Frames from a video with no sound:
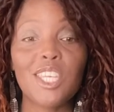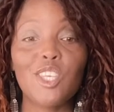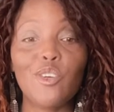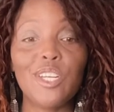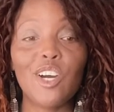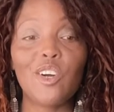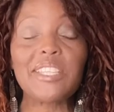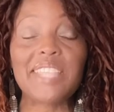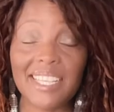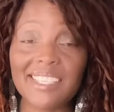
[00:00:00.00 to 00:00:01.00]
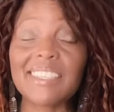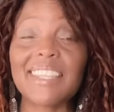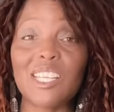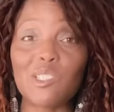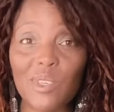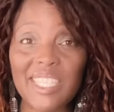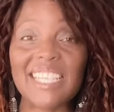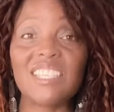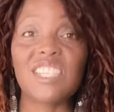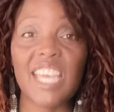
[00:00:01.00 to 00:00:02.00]
you know that is that is with
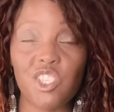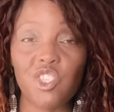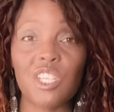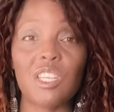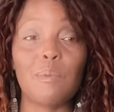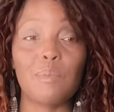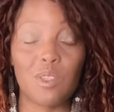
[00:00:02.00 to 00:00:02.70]
intention a